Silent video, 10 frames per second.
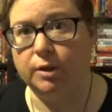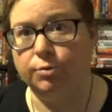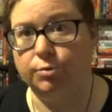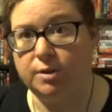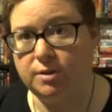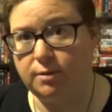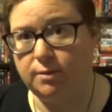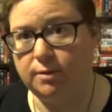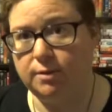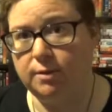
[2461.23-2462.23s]

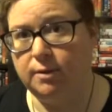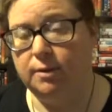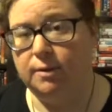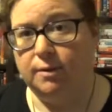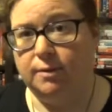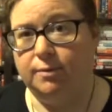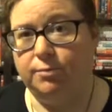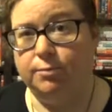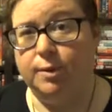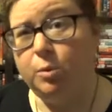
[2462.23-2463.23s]
recent
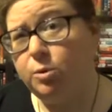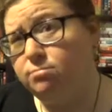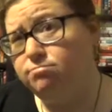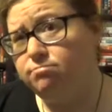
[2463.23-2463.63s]
reboot?